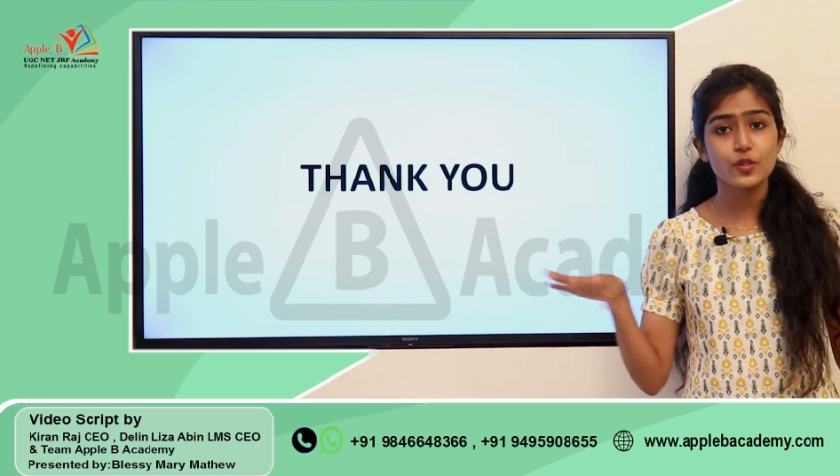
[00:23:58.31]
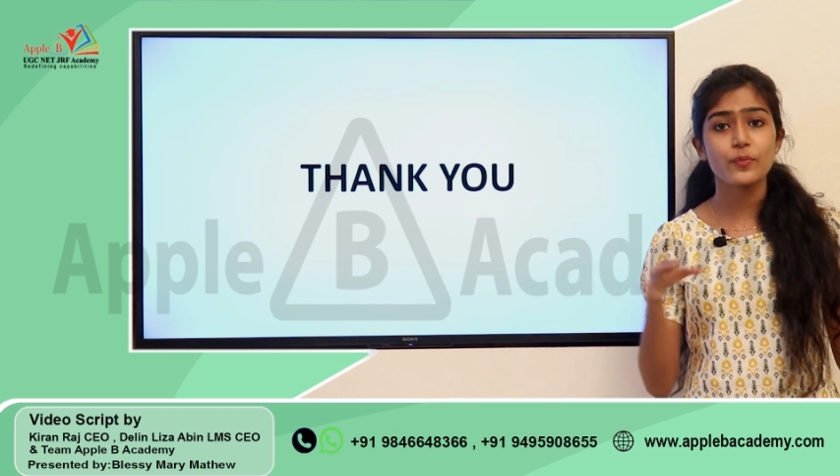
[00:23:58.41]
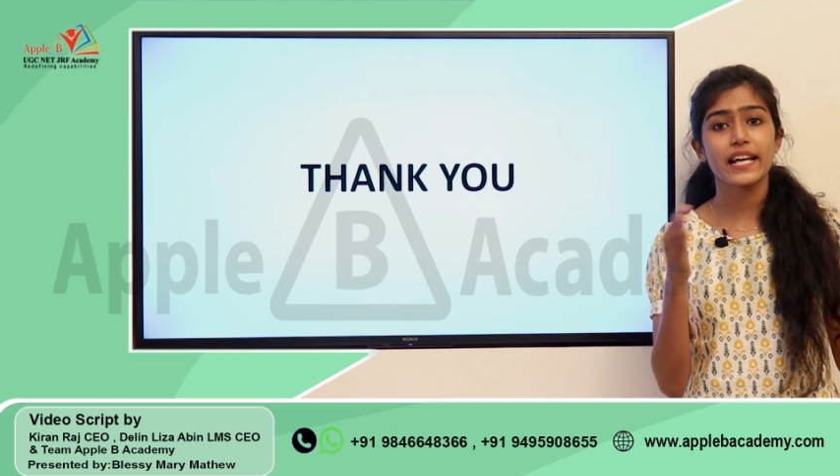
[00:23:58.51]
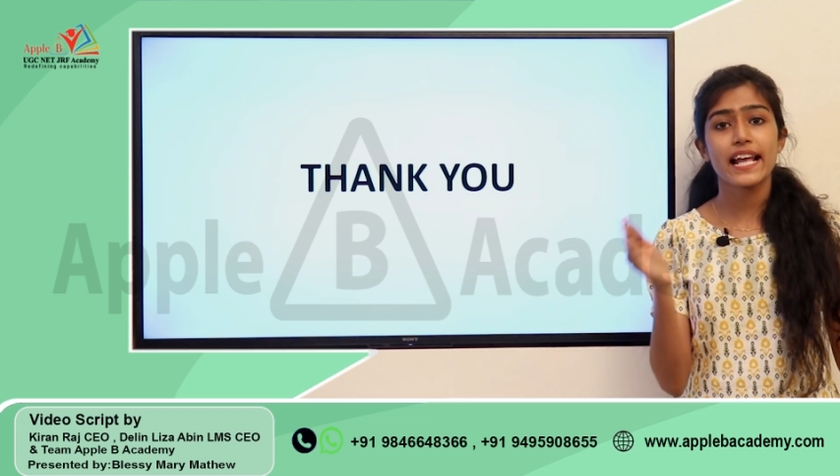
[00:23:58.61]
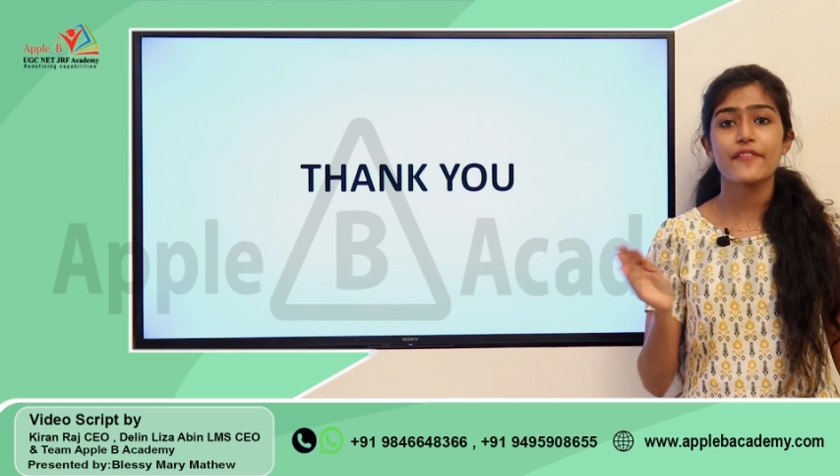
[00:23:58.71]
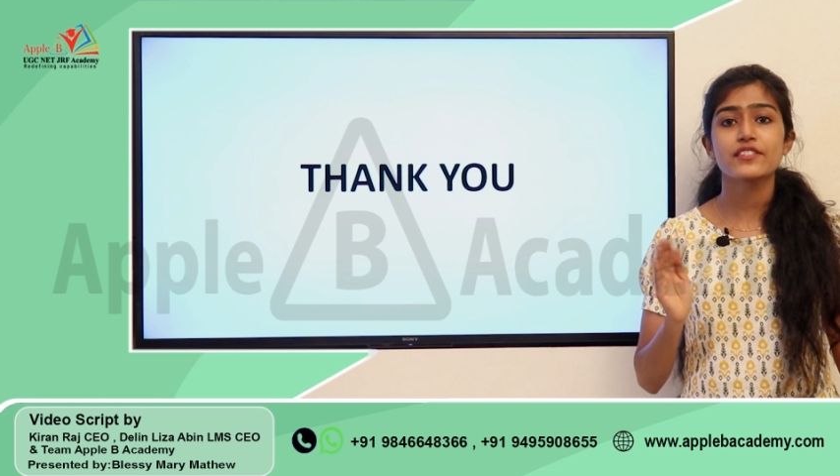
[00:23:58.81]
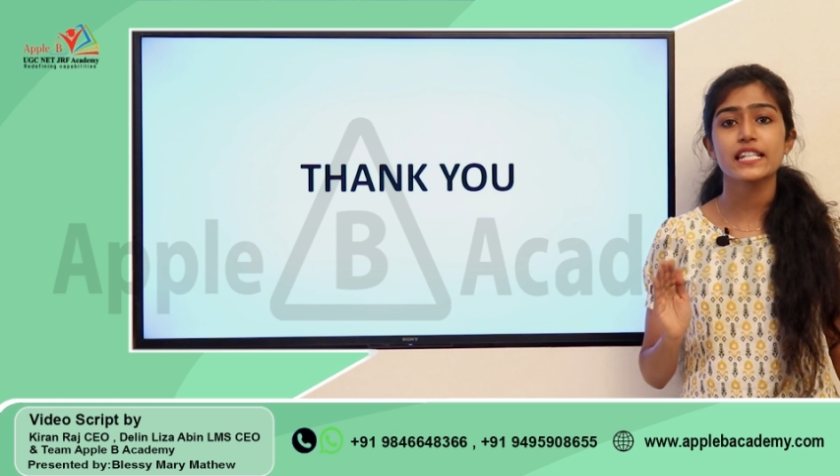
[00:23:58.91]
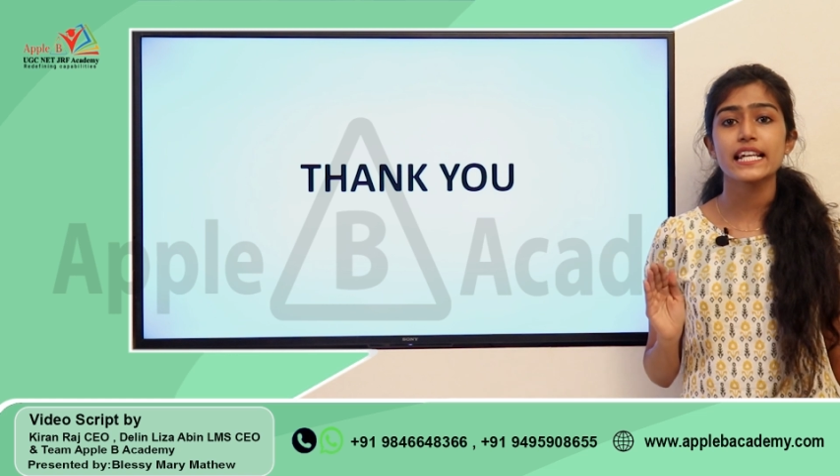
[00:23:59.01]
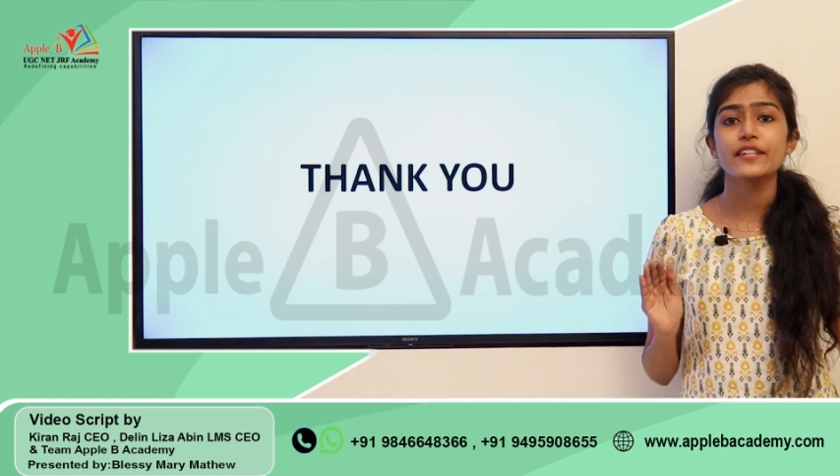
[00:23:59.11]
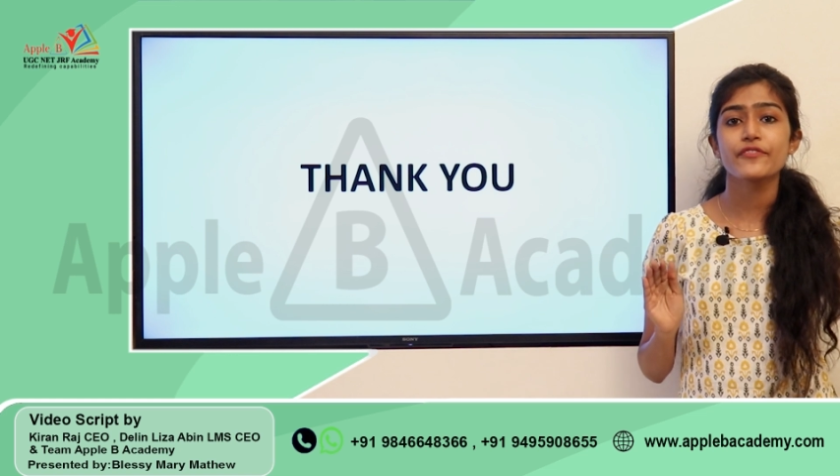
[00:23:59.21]
you might have
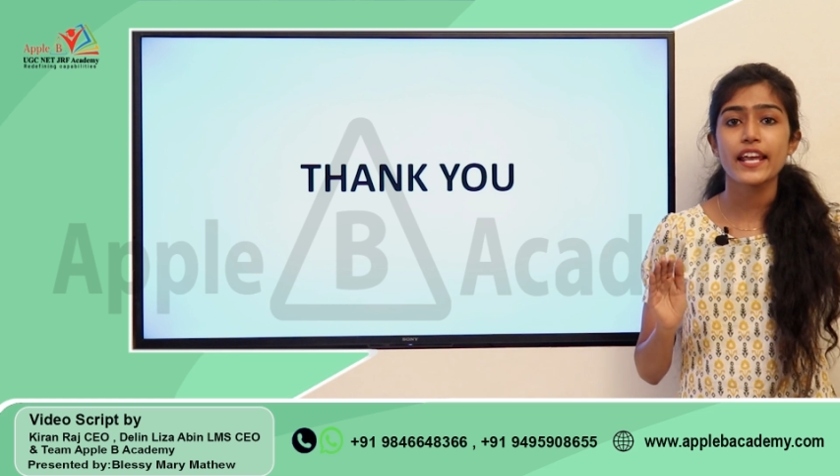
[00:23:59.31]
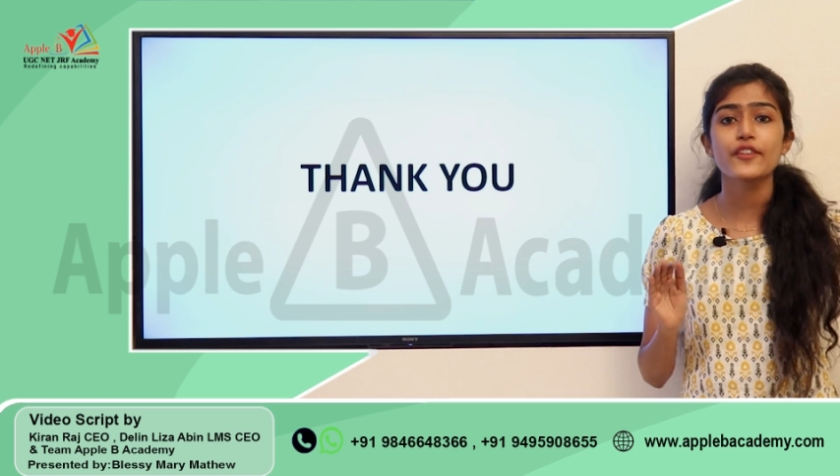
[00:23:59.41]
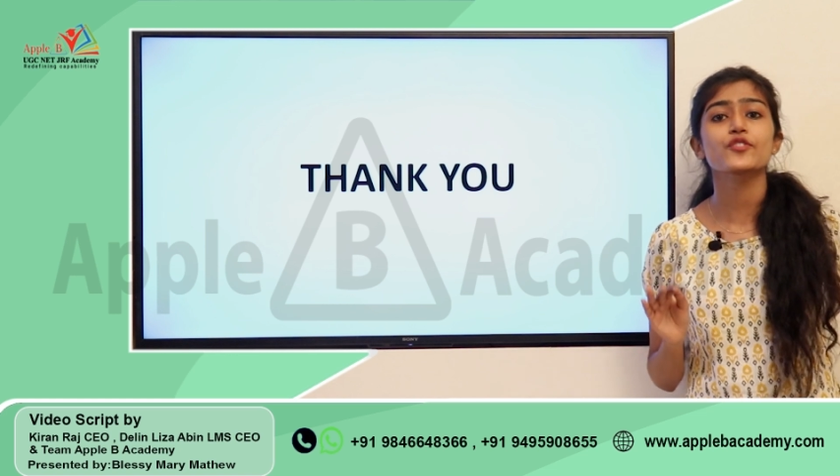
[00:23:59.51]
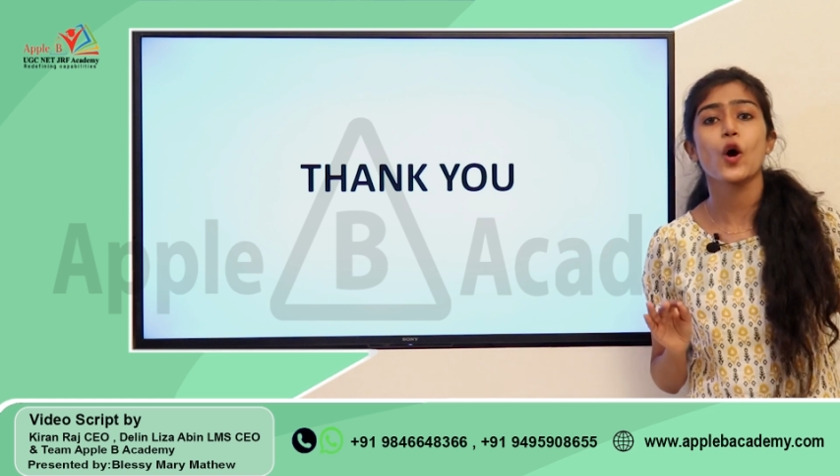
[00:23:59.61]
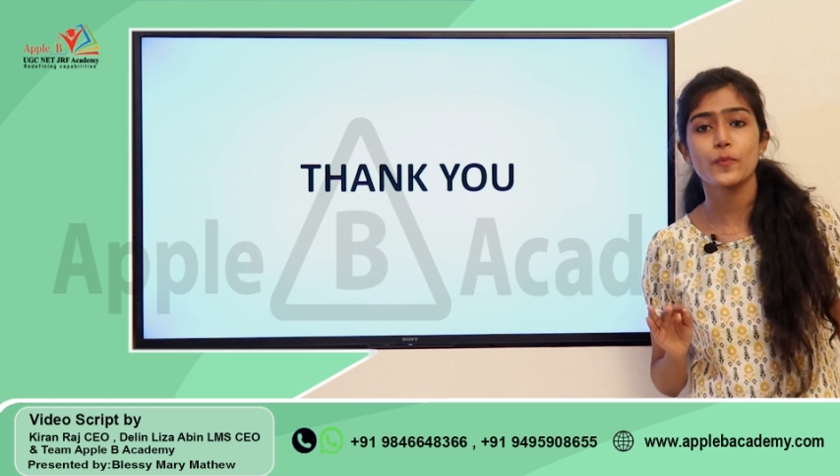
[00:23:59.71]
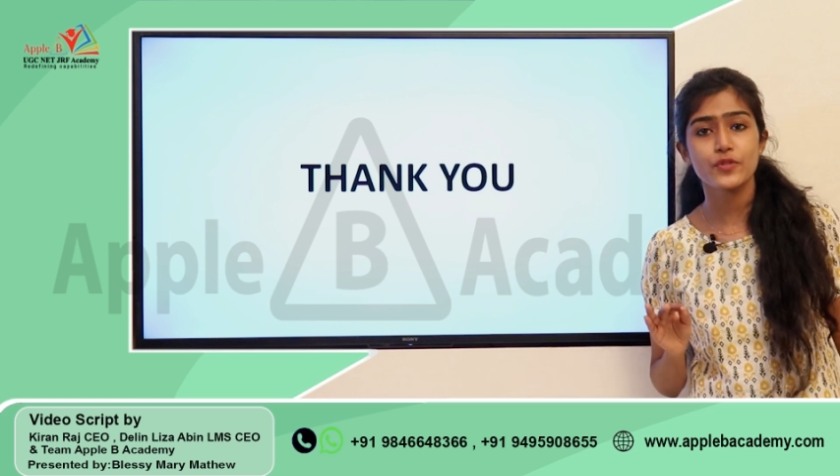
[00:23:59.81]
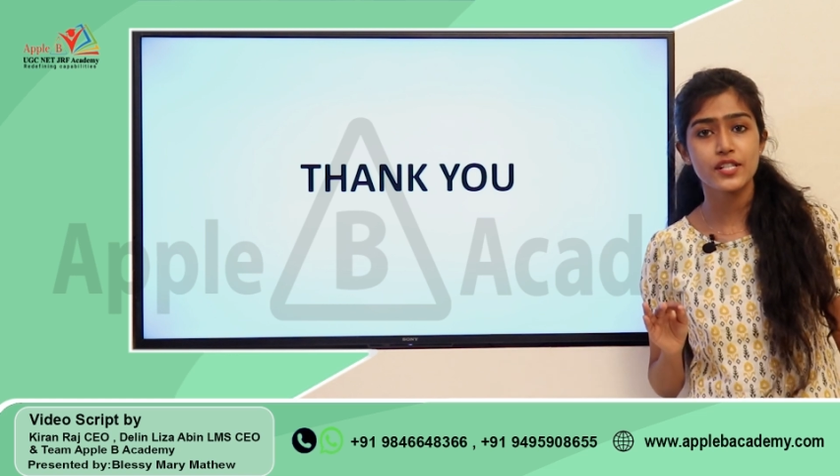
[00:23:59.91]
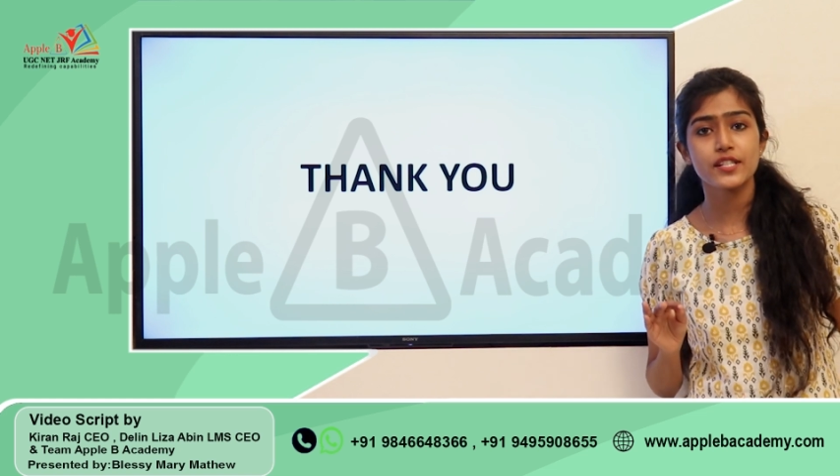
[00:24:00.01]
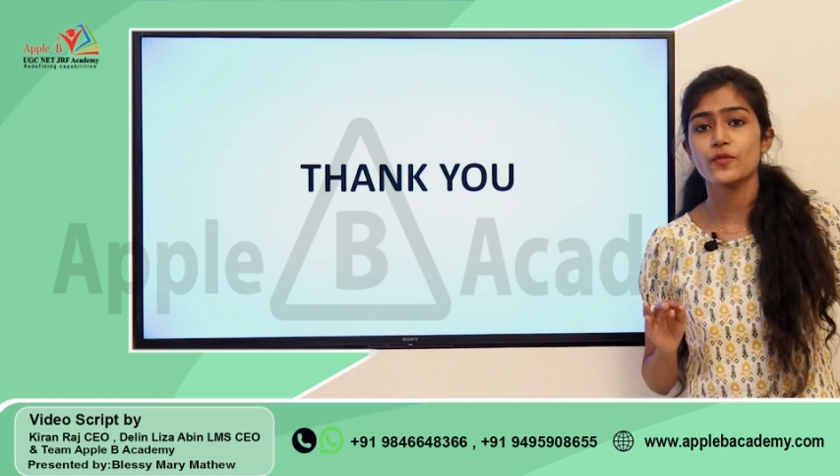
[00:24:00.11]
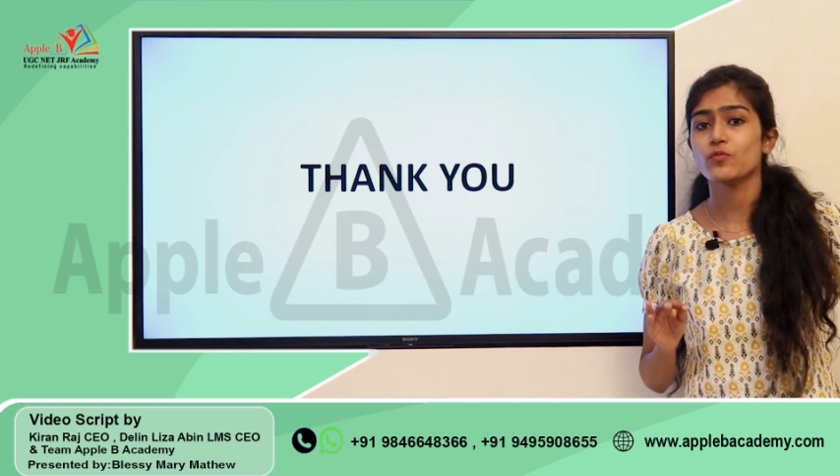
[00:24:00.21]
seen various
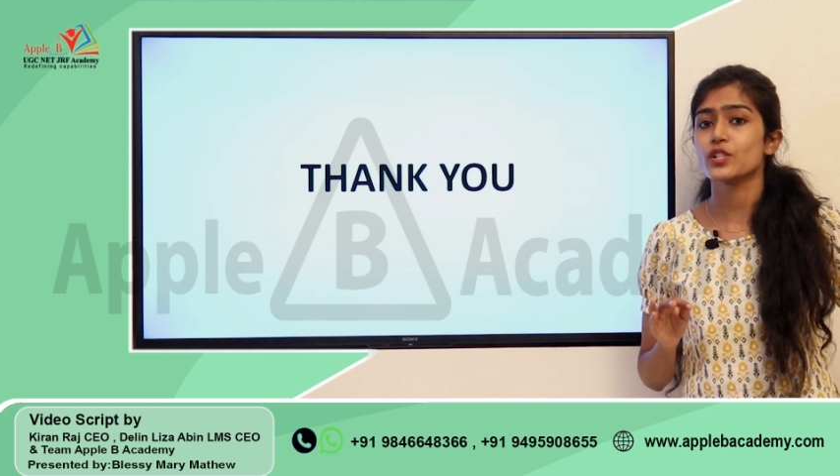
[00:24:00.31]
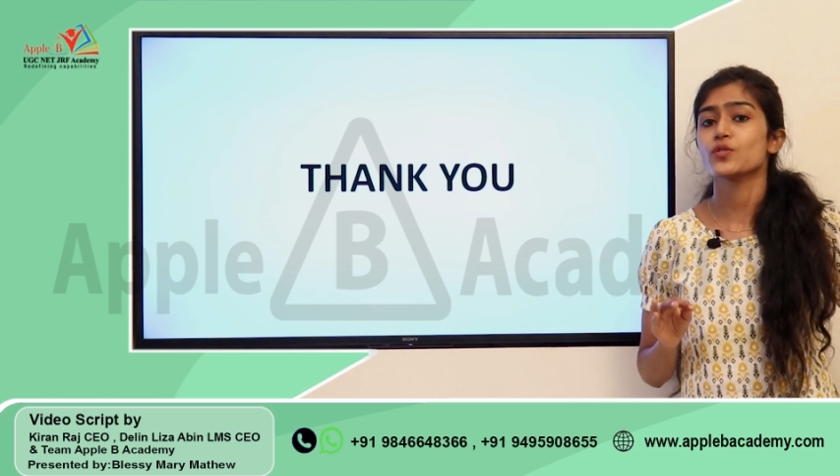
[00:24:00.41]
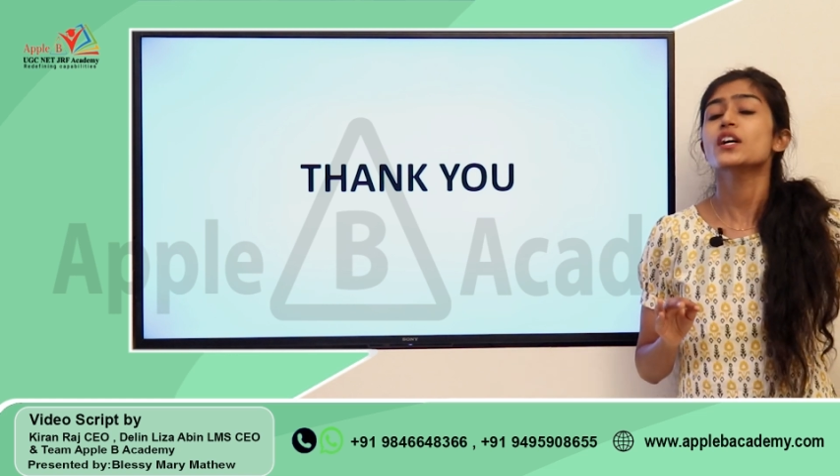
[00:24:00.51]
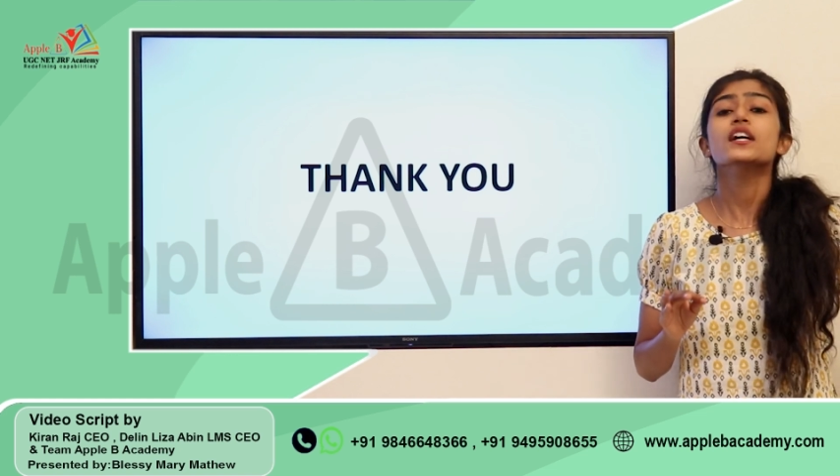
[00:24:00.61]
options in which